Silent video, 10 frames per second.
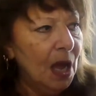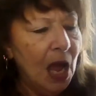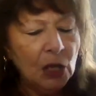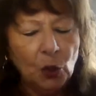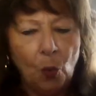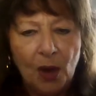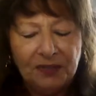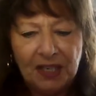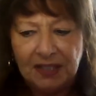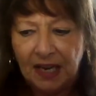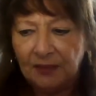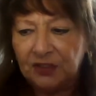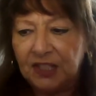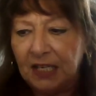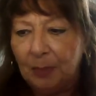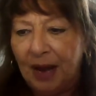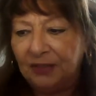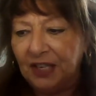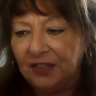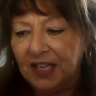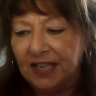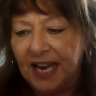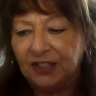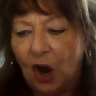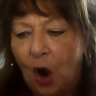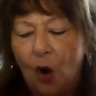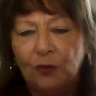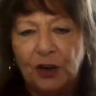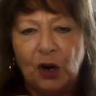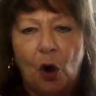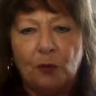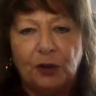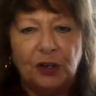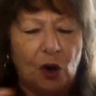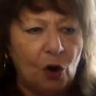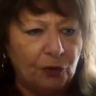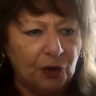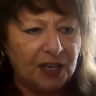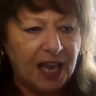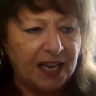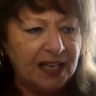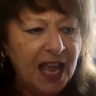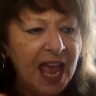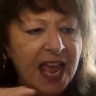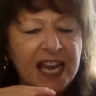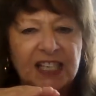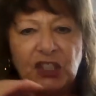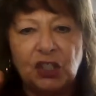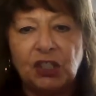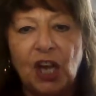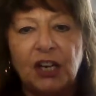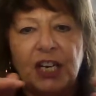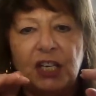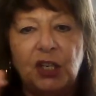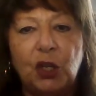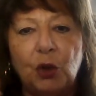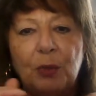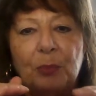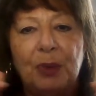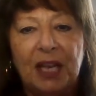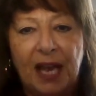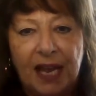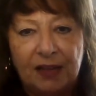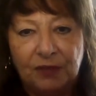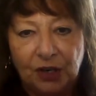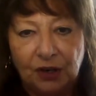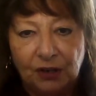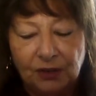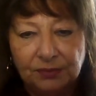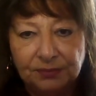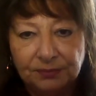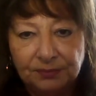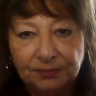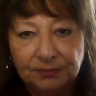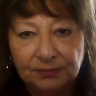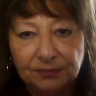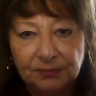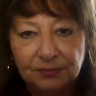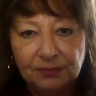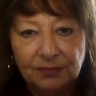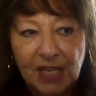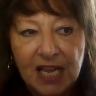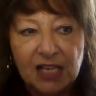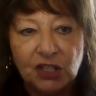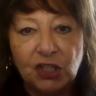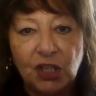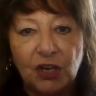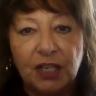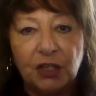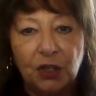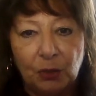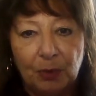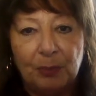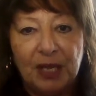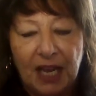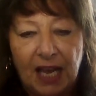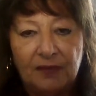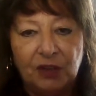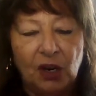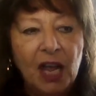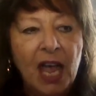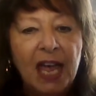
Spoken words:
The one thing that I've seen about Nithyananda over and over and over again, he has studied human behavior. He has studied human behavior.